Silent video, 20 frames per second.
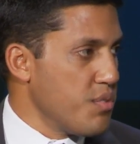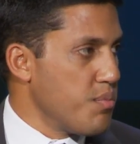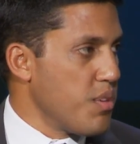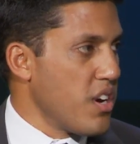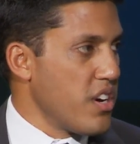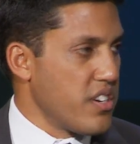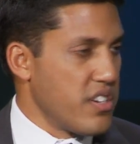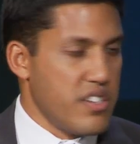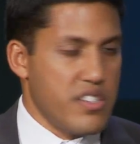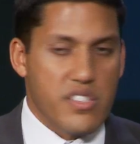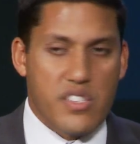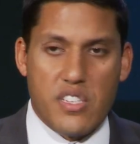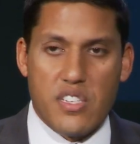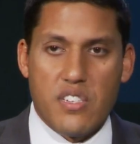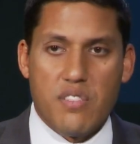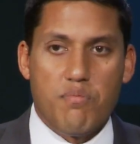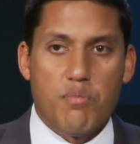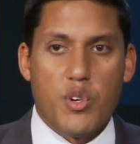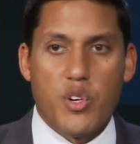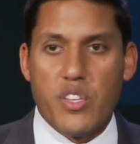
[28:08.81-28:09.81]
partners
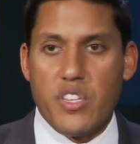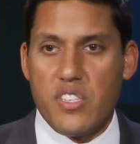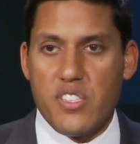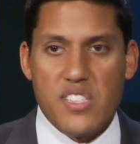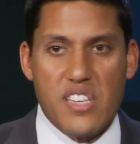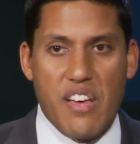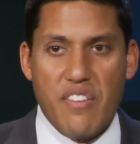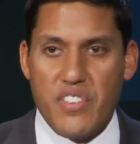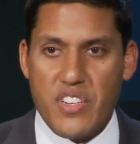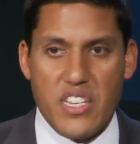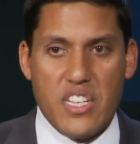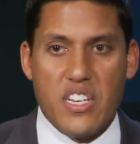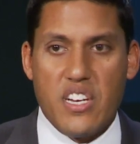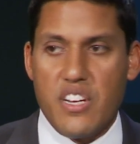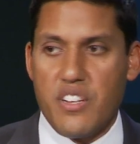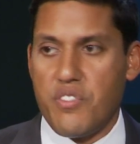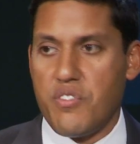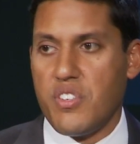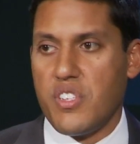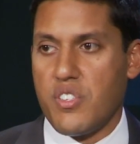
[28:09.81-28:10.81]
in more than 70
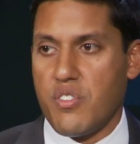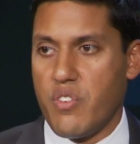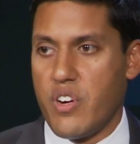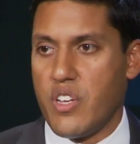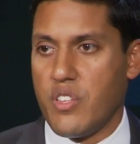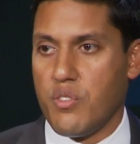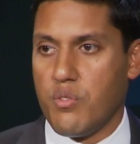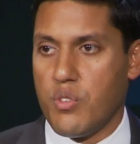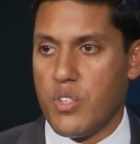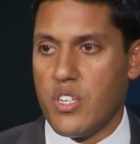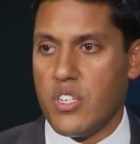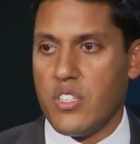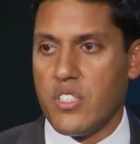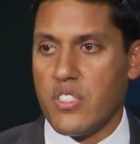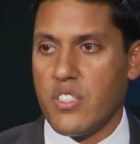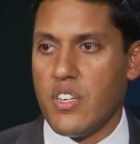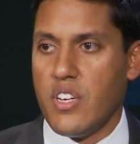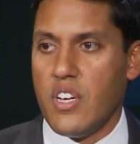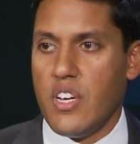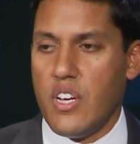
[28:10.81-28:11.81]
countries around the world,